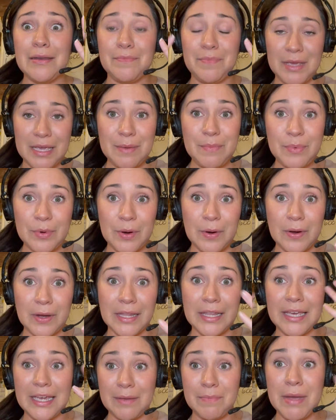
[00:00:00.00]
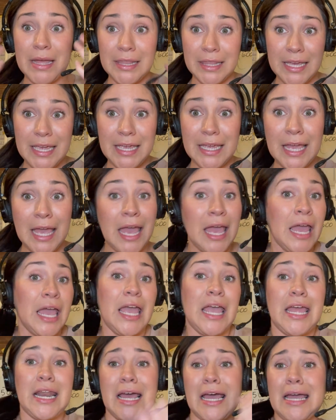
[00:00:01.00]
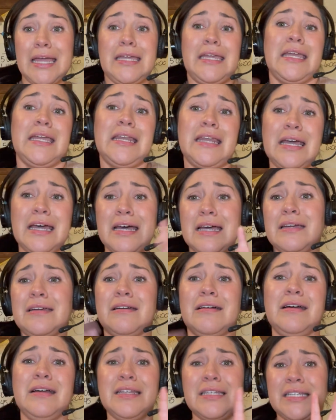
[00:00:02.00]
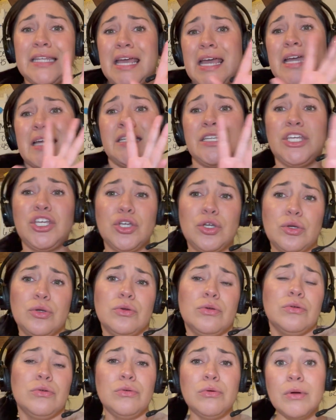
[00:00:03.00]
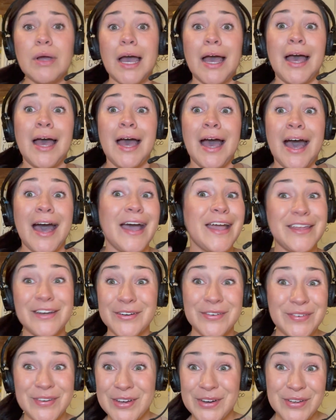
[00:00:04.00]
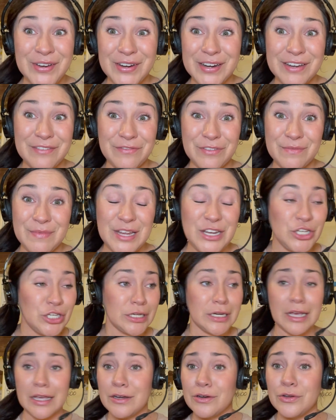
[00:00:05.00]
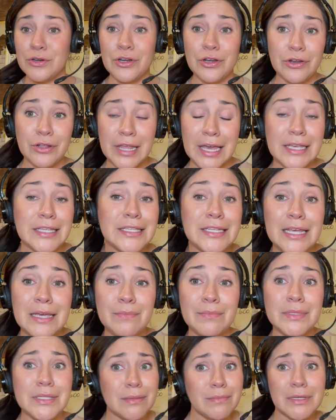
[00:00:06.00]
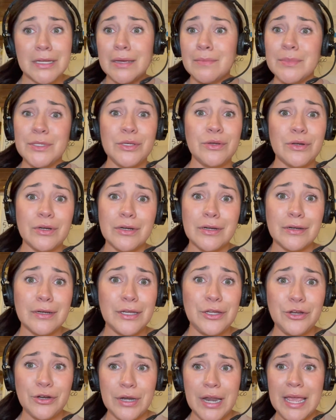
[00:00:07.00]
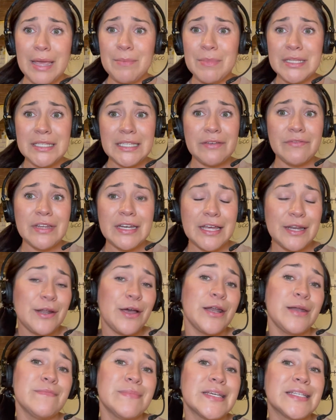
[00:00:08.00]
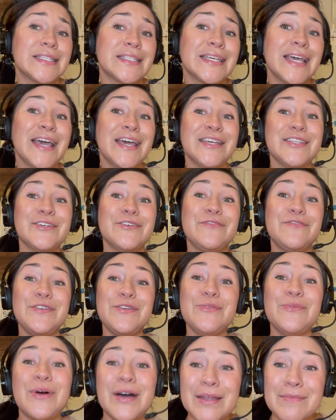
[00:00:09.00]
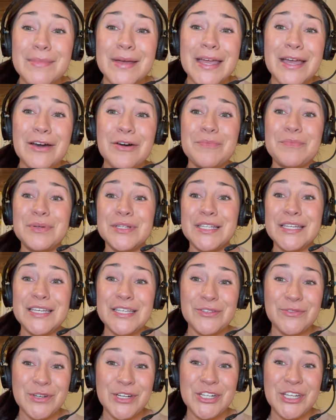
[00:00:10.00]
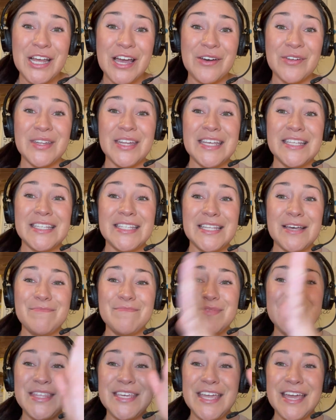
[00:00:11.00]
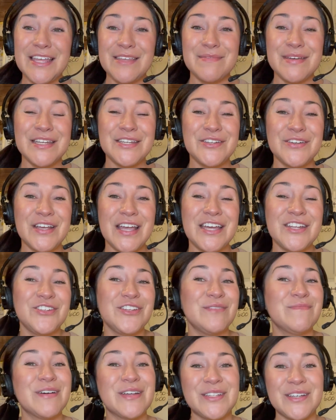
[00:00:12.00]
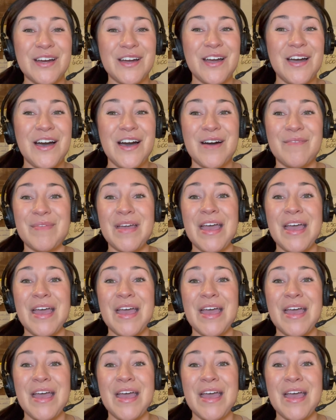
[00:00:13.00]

people click my link and I cannot contact you. I don't know your information. I don't know your last name. Sometimes your name is even anonymous. So if you want my help, please reach out. somethingelementary@gmail.com.